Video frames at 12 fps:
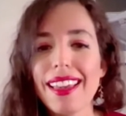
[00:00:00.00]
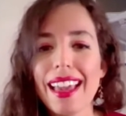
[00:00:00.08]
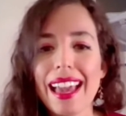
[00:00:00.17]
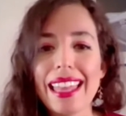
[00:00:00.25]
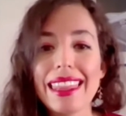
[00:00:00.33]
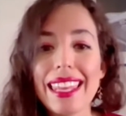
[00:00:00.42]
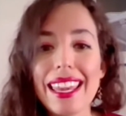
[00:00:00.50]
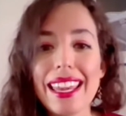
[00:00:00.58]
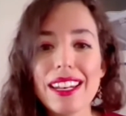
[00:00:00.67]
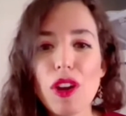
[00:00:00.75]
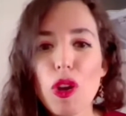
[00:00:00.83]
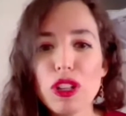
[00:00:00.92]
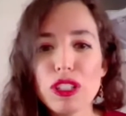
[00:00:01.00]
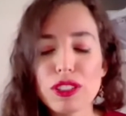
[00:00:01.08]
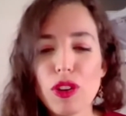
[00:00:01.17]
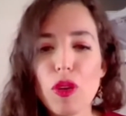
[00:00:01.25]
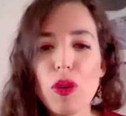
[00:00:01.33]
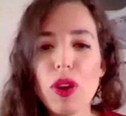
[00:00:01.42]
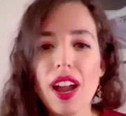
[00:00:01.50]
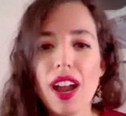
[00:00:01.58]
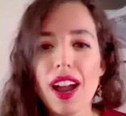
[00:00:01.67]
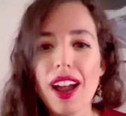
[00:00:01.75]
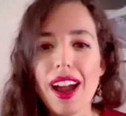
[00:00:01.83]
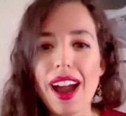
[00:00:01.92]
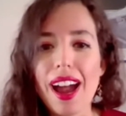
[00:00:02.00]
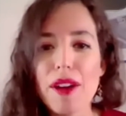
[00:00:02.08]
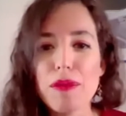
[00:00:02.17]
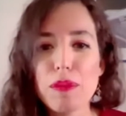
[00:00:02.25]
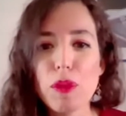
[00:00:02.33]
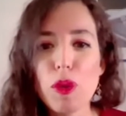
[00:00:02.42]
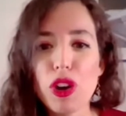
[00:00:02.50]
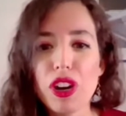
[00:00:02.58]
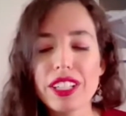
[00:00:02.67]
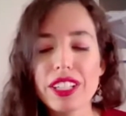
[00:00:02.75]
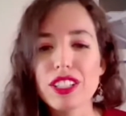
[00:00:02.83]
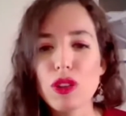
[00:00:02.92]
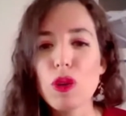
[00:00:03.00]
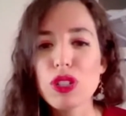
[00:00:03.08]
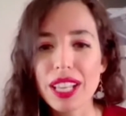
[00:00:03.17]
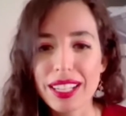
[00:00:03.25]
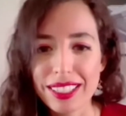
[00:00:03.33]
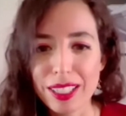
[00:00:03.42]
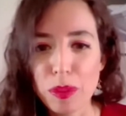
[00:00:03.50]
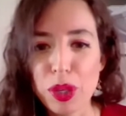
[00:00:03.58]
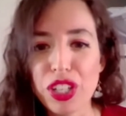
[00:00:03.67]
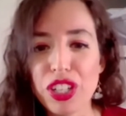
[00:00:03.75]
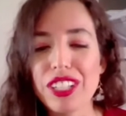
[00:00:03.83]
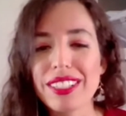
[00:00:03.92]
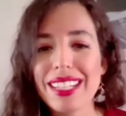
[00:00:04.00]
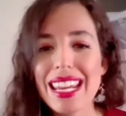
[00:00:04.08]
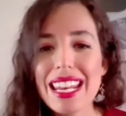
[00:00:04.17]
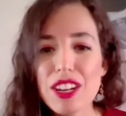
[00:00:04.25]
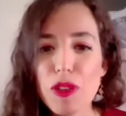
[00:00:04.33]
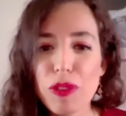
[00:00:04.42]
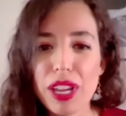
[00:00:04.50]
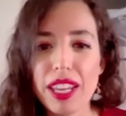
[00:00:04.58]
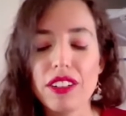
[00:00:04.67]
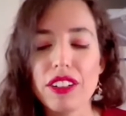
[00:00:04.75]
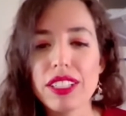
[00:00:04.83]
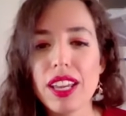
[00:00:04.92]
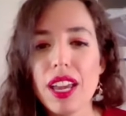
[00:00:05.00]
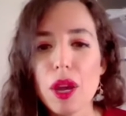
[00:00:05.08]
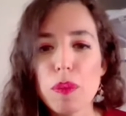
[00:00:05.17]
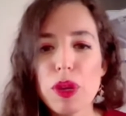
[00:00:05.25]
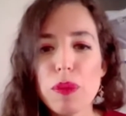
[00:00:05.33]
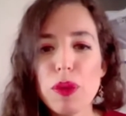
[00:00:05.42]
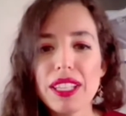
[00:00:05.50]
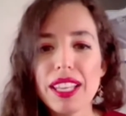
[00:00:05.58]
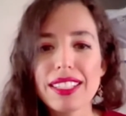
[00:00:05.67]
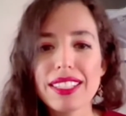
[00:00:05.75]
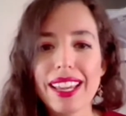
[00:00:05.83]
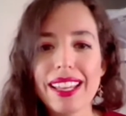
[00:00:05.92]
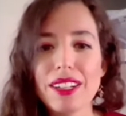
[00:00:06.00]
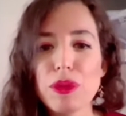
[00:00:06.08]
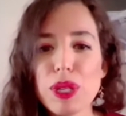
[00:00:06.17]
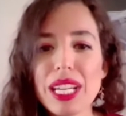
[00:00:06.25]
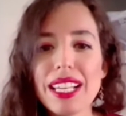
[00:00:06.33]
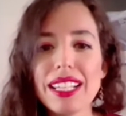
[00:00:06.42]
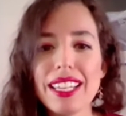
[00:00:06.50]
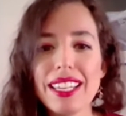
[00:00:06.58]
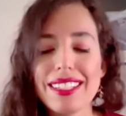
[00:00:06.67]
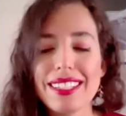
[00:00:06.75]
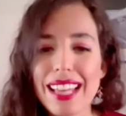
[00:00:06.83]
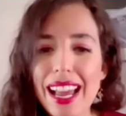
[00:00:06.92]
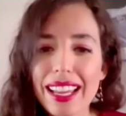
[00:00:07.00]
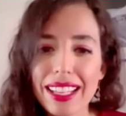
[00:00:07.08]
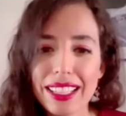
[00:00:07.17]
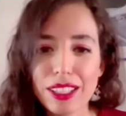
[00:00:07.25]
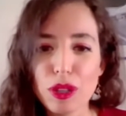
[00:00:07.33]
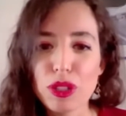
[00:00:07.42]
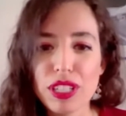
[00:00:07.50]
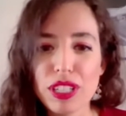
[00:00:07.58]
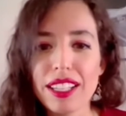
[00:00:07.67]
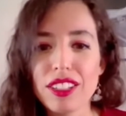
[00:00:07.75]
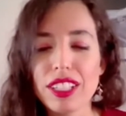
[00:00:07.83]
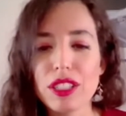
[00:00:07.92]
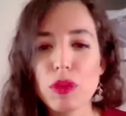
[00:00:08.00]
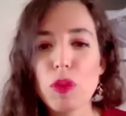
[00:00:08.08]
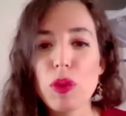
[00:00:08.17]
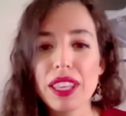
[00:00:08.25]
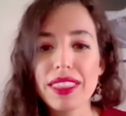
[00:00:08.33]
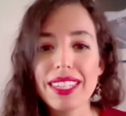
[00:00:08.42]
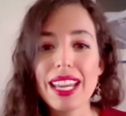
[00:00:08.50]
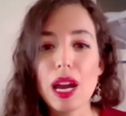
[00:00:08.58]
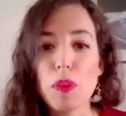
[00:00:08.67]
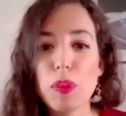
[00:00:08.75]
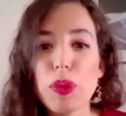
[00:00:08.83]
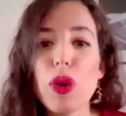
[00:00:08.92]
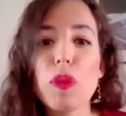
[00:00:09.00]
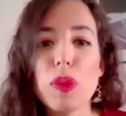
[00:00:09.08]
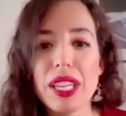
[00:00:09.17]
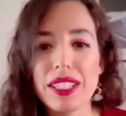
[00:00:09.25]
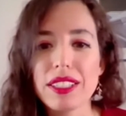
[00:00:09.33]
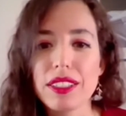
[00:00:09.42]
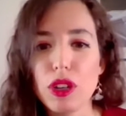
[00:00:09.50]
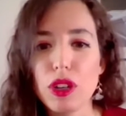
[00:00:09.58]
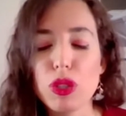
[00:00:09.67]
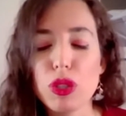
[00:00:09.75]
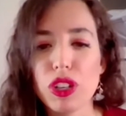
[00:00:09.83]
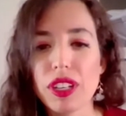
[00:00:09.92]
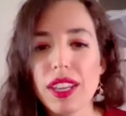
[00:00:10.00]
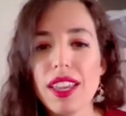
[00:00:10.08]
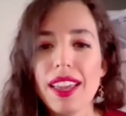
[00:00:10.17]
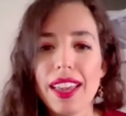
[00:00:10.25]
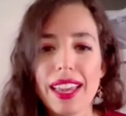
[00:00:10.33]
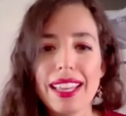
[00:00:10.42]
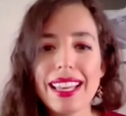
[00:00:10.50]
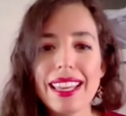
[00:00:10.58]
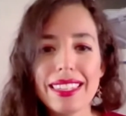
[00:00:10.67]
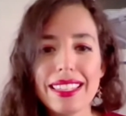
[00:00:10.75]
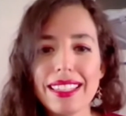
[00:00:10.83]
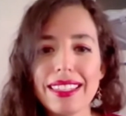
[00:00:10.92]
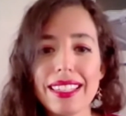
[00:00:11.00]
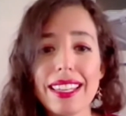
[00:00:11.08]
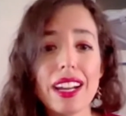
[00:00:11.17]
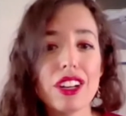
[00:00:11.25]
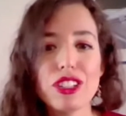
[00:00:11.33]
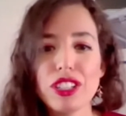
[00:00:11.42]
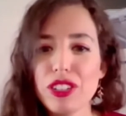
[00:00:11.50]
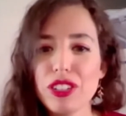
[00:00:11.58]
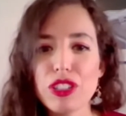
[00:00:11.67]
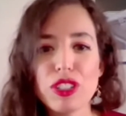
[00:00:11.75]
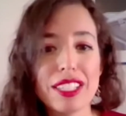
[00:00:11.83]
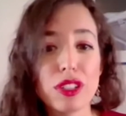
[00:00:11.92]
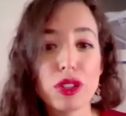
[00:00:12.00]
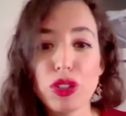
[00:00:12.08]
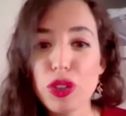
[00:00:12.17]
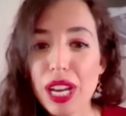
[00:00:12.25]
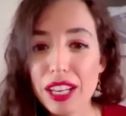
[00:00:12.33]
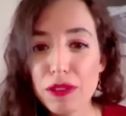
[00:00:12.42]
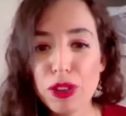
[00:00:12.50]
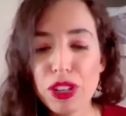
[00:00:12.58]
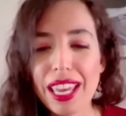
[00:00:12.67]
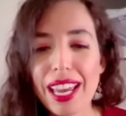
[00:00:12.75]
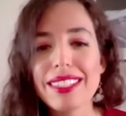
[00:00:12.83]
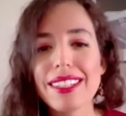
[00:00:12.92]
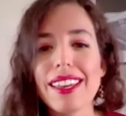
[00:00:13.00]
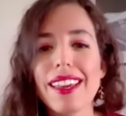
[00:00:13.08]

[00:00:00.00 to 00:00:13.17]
And then also have more social entrepreneurs, innovators, people that can really tackle those challenges with the appropriate solution. And I think that the younger generation is great for that